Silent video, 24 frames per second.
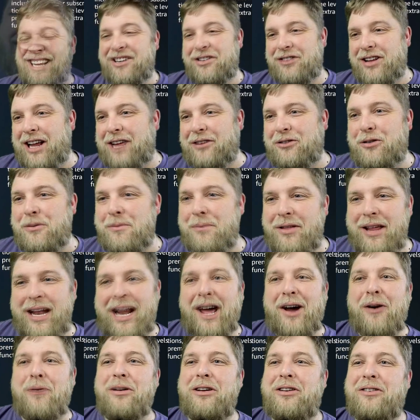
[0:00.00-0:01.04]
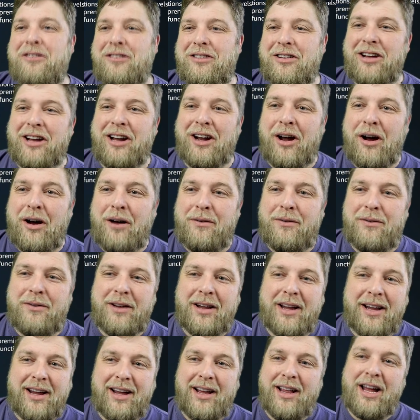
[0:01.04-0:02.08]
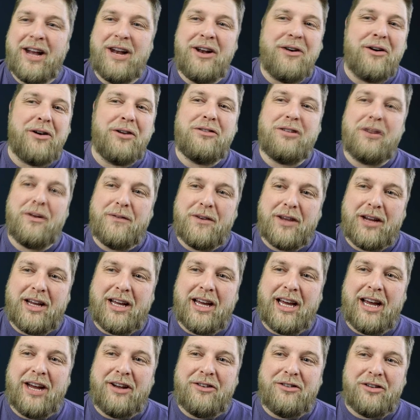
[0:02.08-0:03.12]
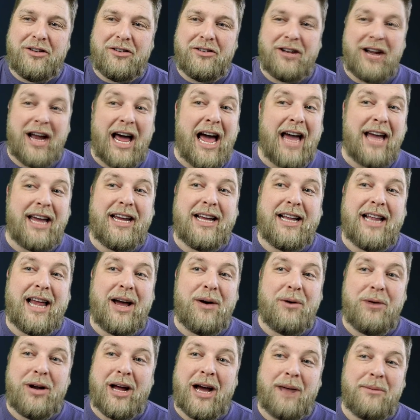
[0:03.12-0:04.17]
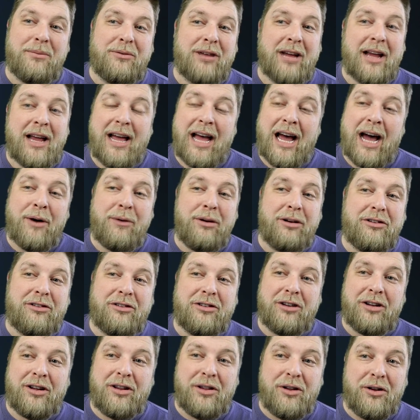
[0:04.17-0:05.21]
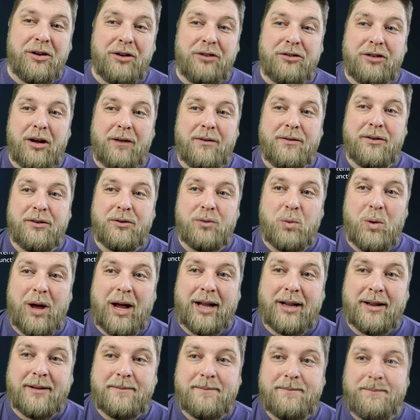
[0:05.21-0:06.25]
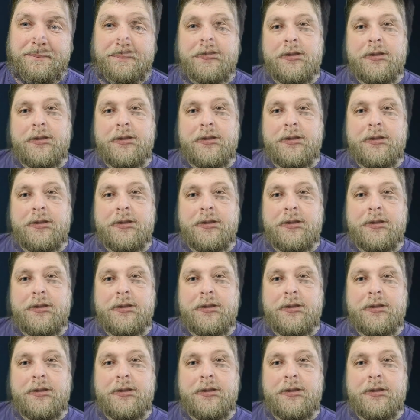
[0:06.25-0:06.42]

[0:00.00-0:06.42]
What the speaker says: So that's something I always turn off. Notifications and high cloud apps, I always turn those off as well.